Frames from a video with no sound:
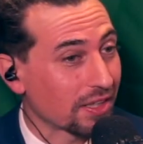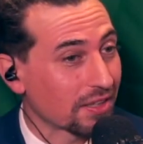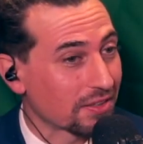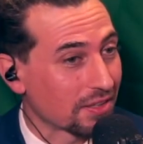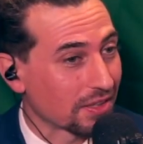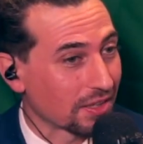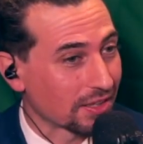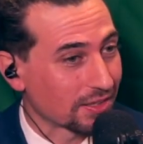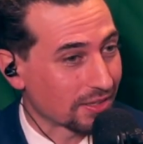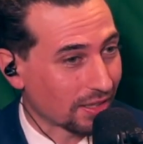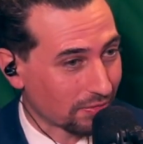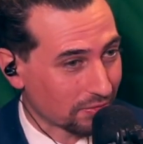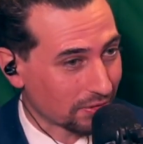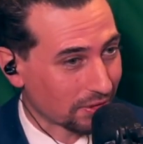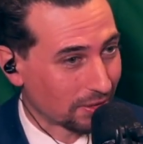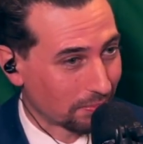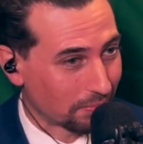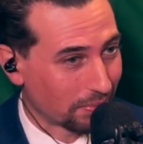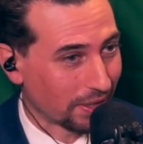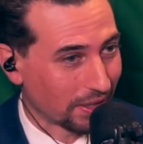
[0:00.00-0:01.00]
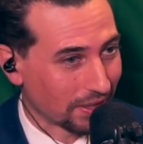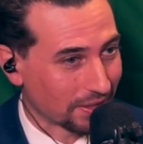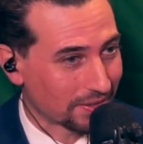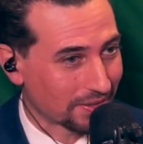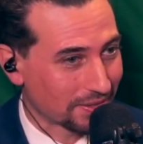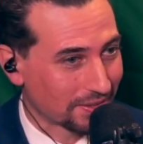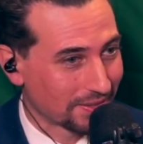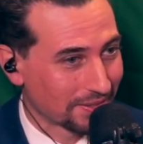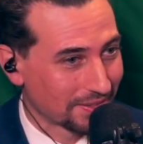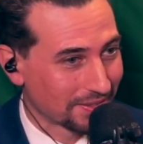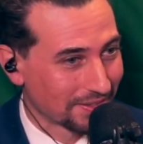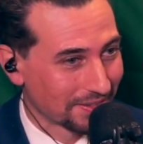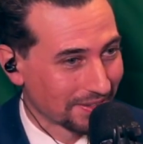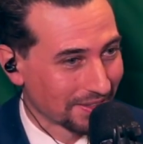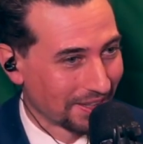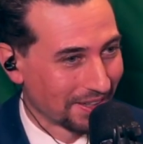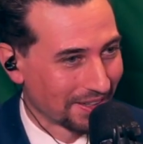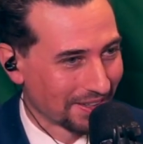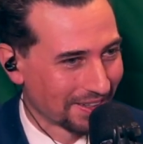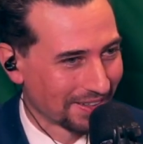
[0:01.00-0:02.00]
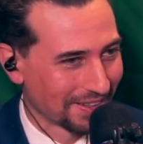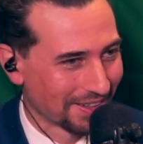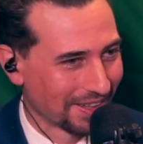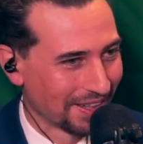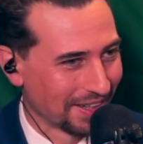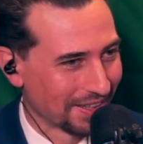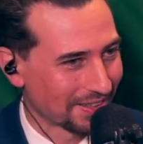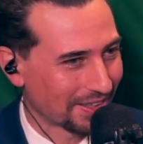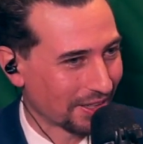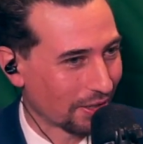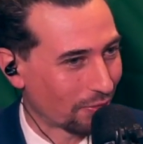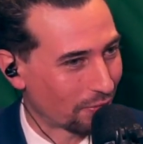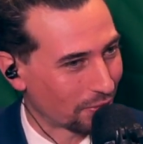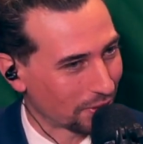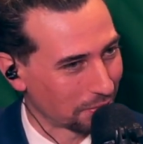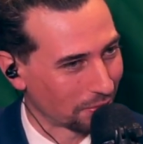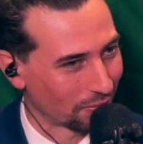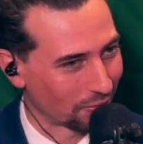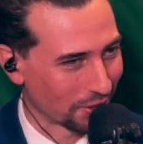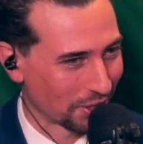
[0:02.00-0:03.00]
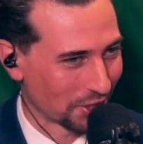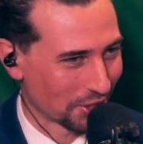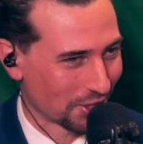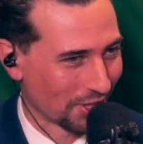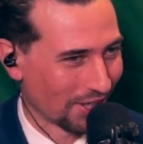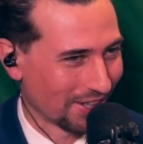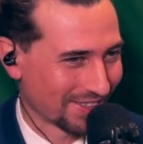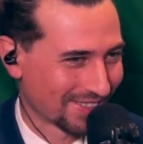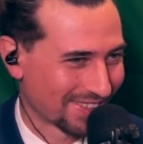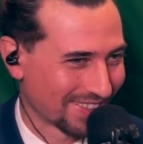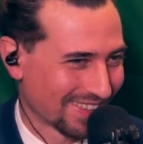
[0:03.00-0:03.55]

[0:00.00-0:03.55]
thing is, after he paid, they offered him a free shot.